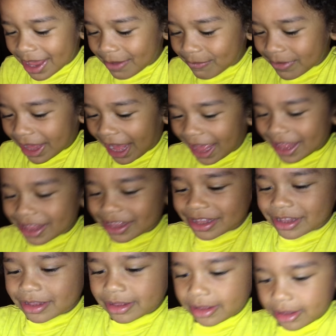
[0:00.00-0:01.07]
Him come can't.
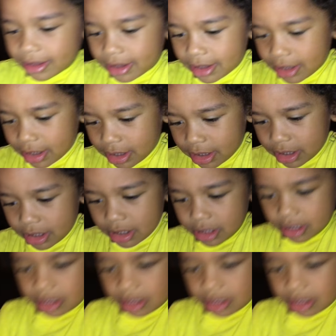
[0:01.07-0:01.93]
inside. Now